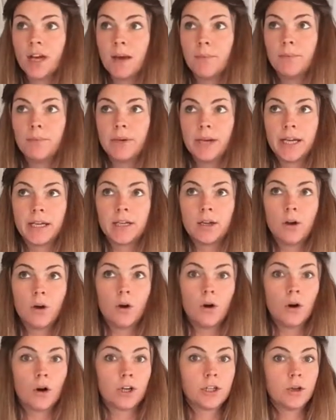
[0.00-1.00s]
a brick
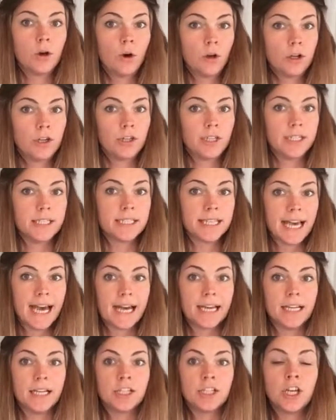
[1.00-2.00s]
or concrete
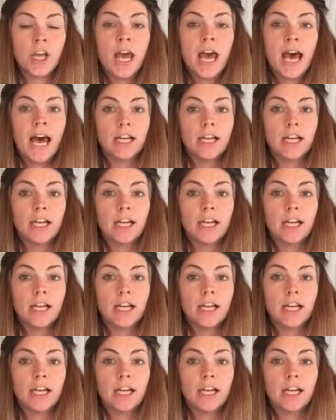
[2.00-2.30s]
garage